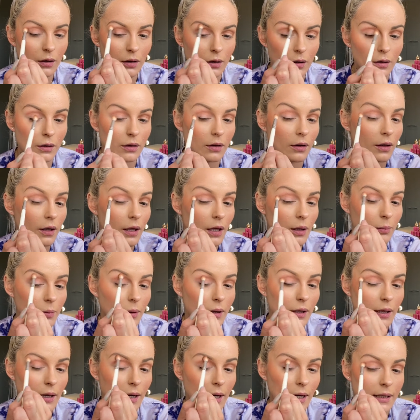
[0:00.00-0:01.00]
I'm going to keep
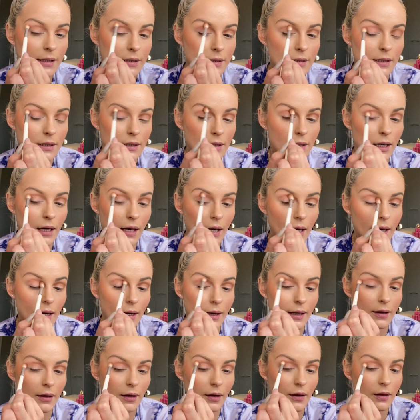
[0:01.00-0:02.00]
it nice and
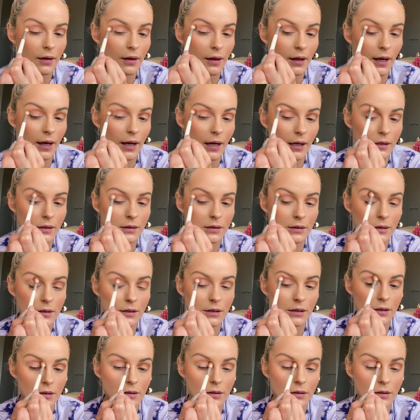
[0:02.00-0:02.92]
high at the end.